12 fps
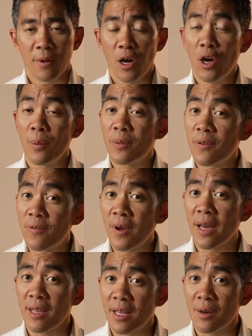I hope you
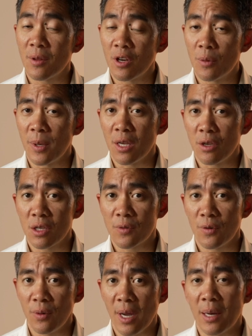found that a little bit
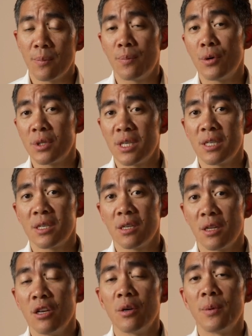useful and puts
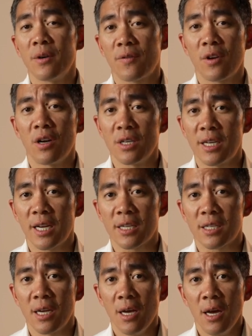into a little bit of
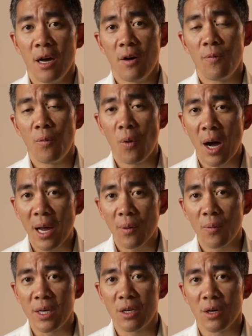context of why
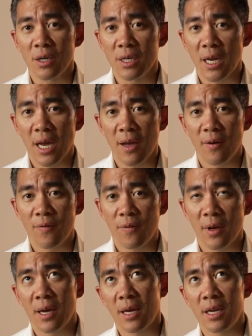we don't have
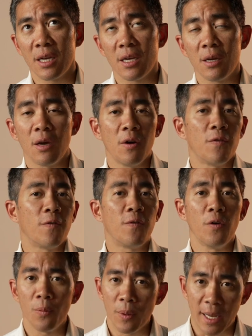a
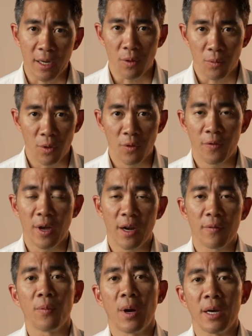full blanket rule for
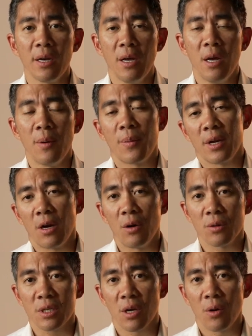everyone, but
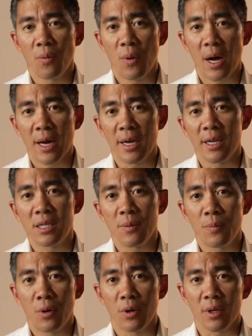also why it's
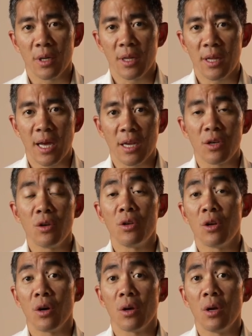important that you
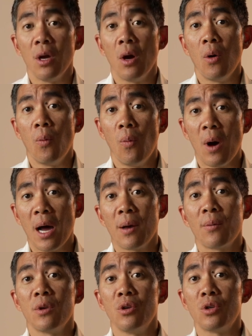know why
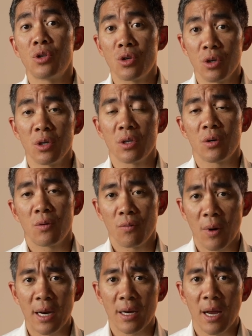you shouldn't
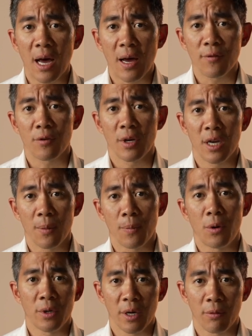run after a hip
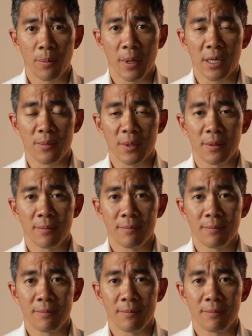or knee replacement.